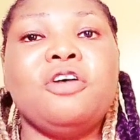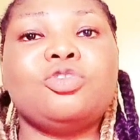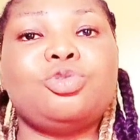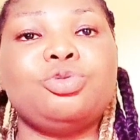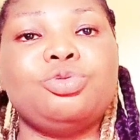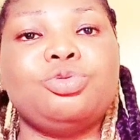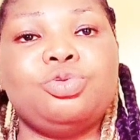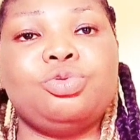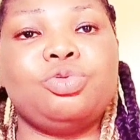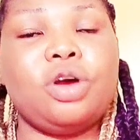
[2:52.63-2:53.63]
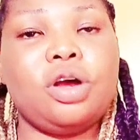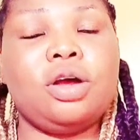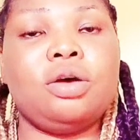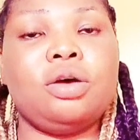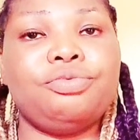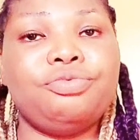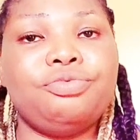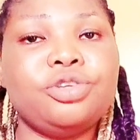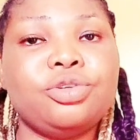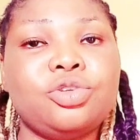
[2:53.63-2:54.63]
to
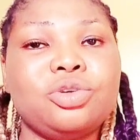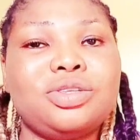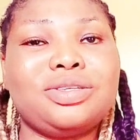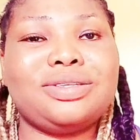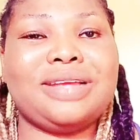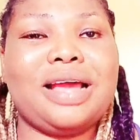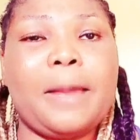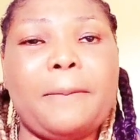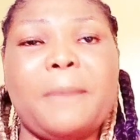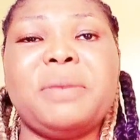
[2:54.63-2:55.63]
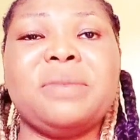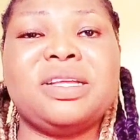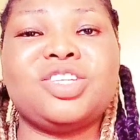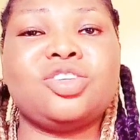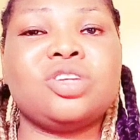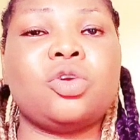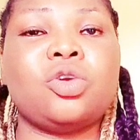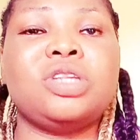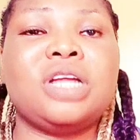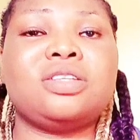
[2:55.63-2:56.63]
reduce those hyperpigmentation and
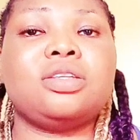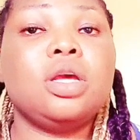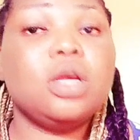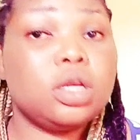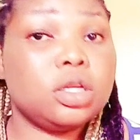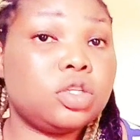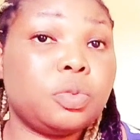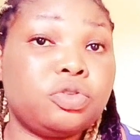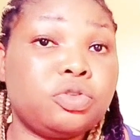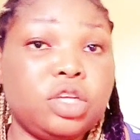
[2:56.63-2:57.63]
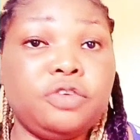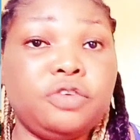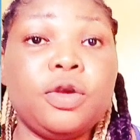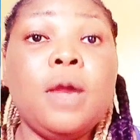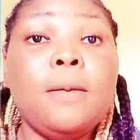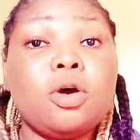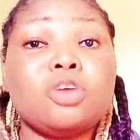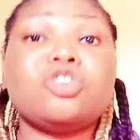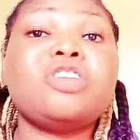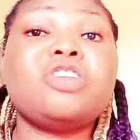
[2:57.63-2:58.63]
all that it's supposed to give you,
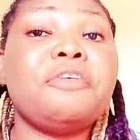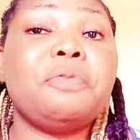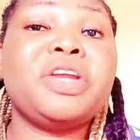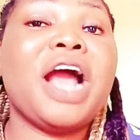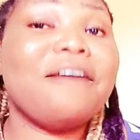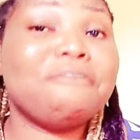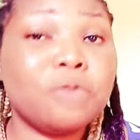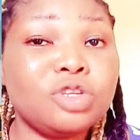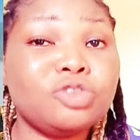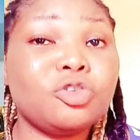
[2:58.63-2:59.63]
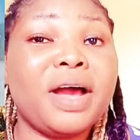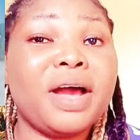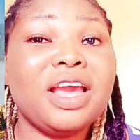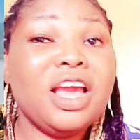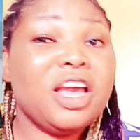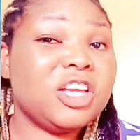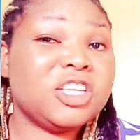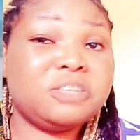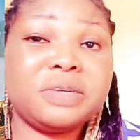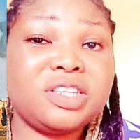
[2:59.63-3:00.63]
because not everybody have money to buy
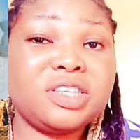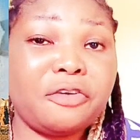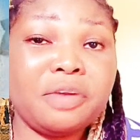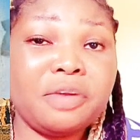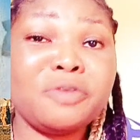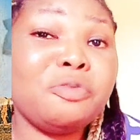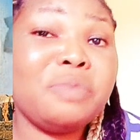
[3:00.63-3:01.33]
expensive cream. Even